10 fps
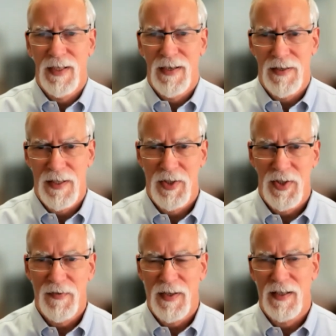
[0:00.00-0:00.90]
because it's
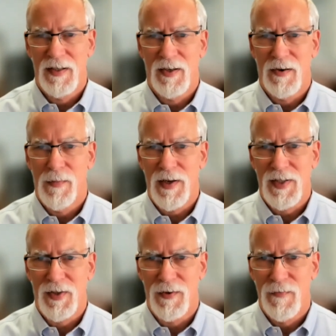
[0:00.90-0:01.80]
shifted into your
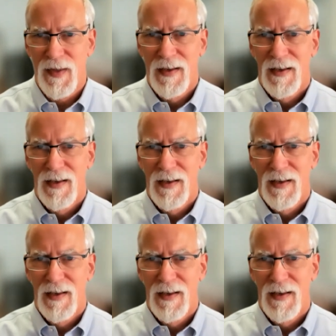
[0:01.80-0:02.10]
muscle,